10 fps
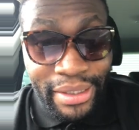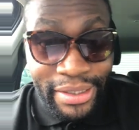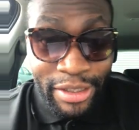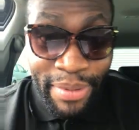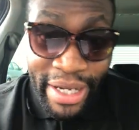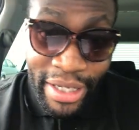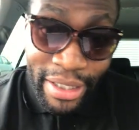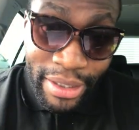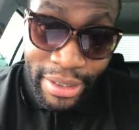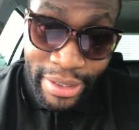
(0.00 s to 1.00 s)
You
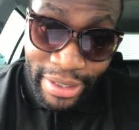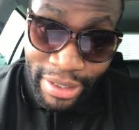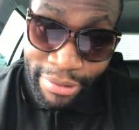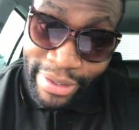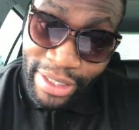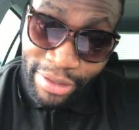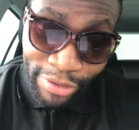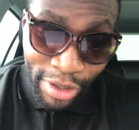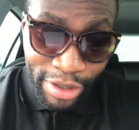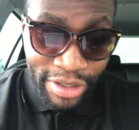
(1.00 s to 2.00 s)
may already have
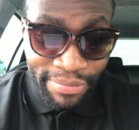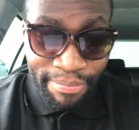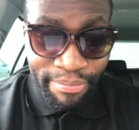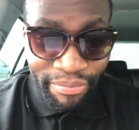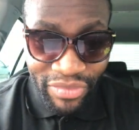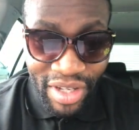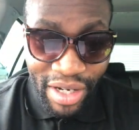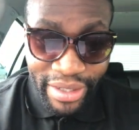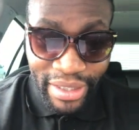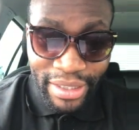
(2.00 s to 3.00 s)
heard
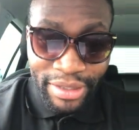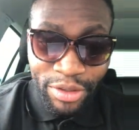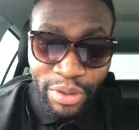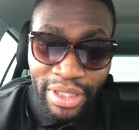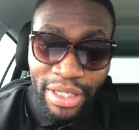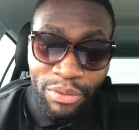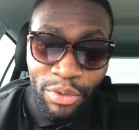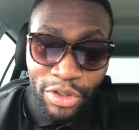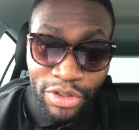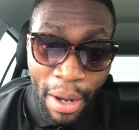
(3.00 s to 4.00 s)
Darya Dugina
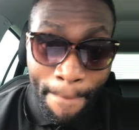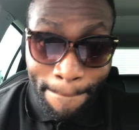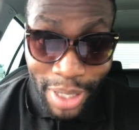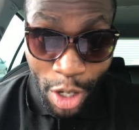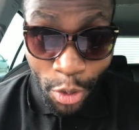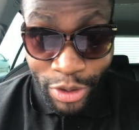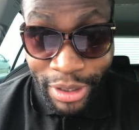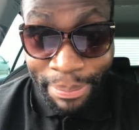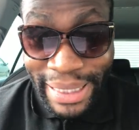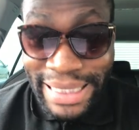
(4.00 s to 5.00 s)
was blown to
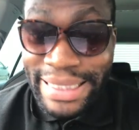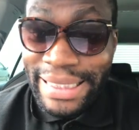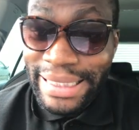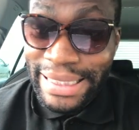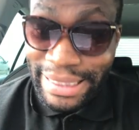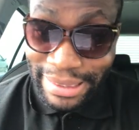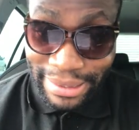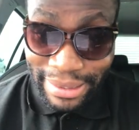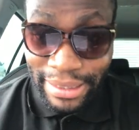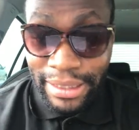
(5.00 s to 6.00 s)
pieces
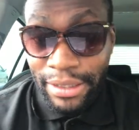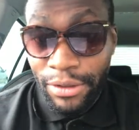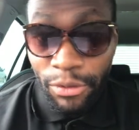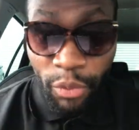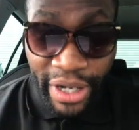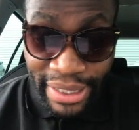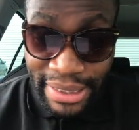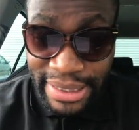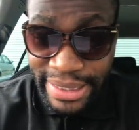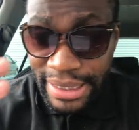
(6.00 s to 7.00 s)

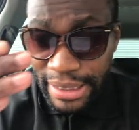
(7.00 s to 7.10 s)
when